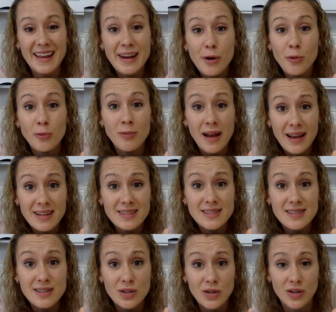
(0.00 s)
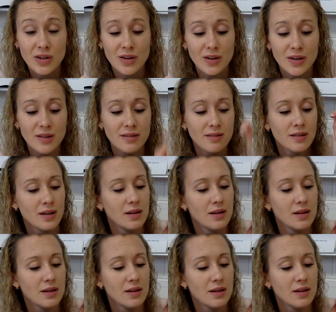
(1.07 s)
Yeah, no, red's third.